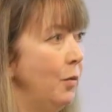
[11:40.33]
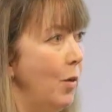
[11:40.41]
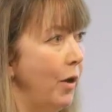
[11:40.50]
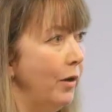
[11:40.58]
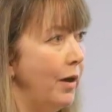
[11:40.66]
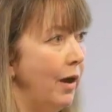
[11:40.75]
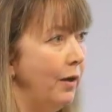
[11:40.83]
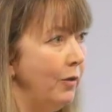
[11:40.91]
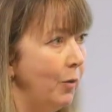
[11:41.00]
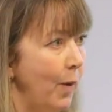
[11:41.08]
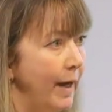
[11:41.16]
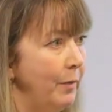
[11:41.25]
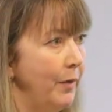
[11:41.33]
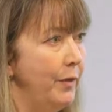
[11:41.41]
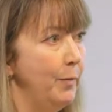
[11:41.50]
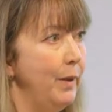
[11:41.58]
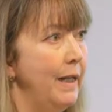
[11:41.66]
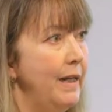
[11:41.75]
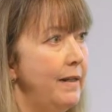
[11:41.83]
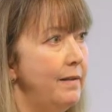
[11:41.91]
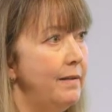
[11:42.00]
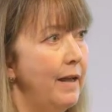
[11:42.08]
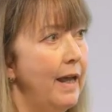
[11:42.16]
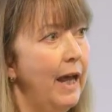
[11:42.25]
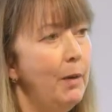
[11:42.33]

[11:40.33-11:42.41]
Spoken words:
the work underway with the police